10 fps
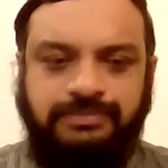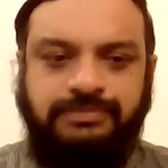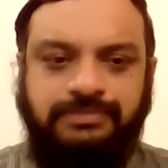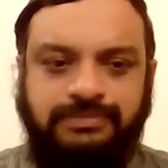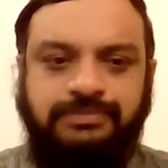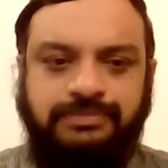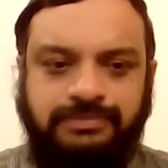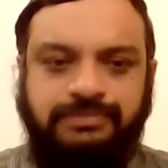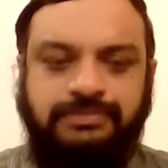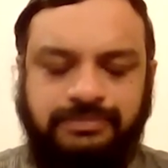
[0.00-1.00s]

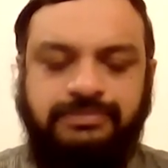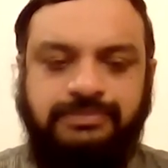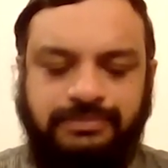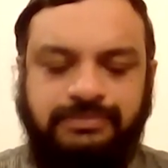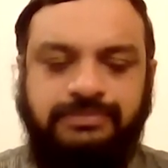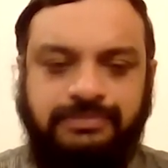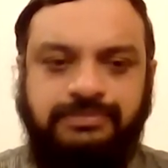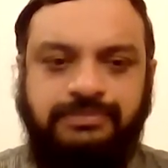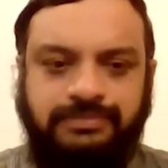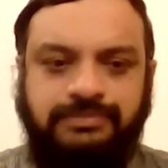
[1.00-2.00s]

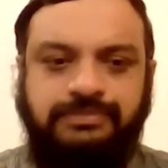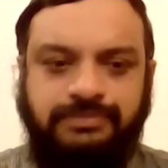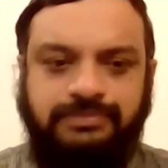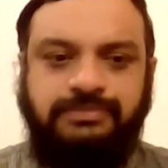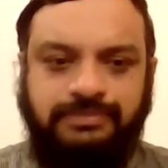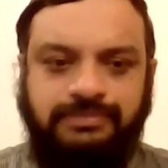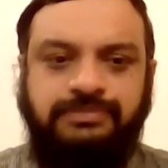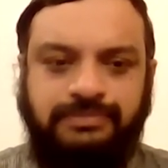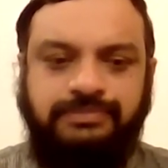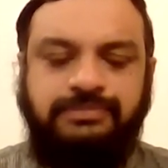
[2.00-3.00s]

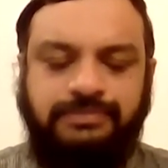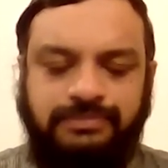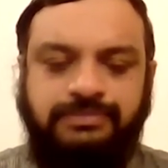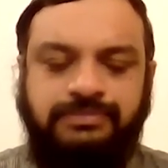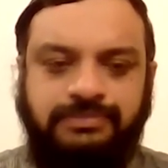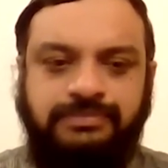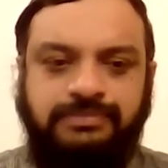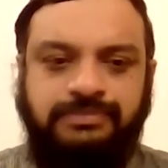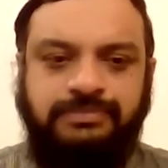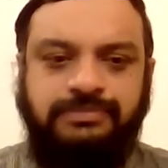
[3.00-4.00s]

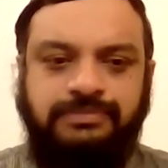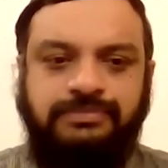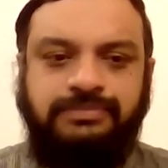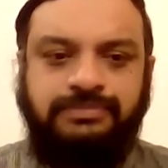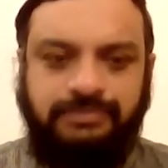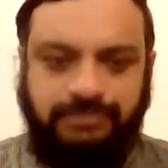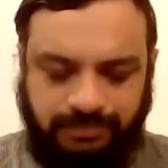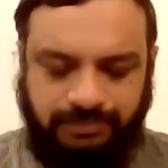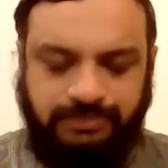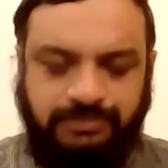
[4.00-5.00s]

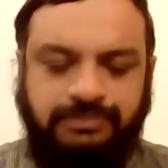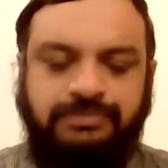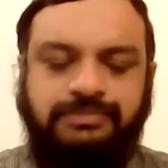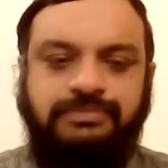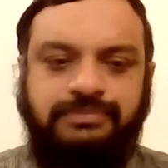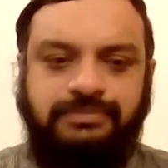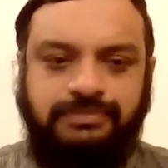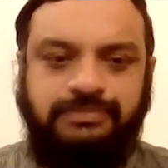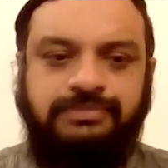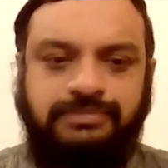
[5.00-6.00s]

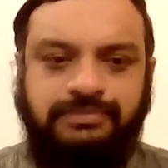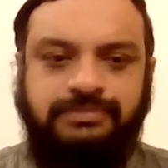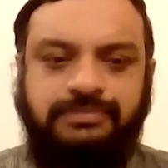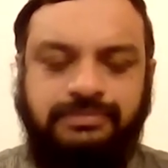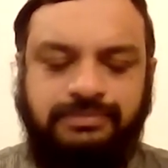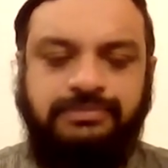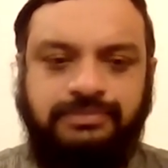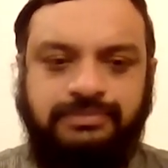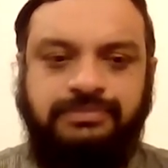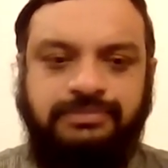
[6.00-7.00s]
[no speech]